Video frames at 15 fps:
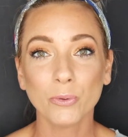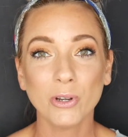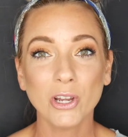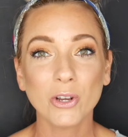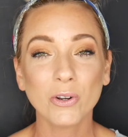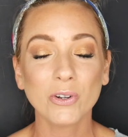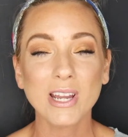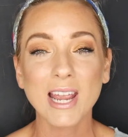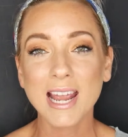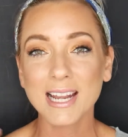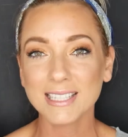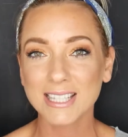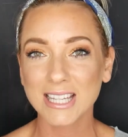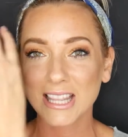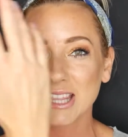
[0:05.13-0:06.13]

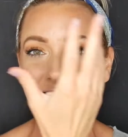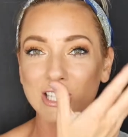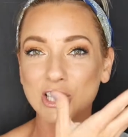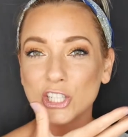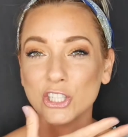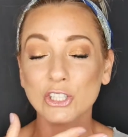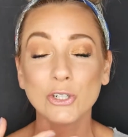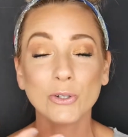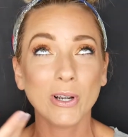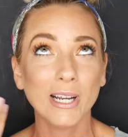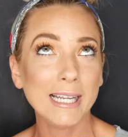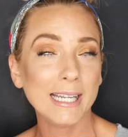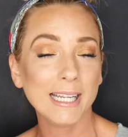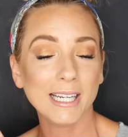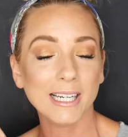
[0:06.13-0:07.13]
recreate this look
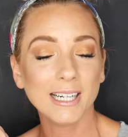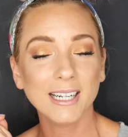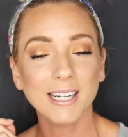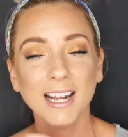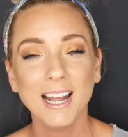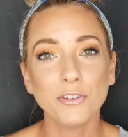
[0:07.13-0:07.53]
right here.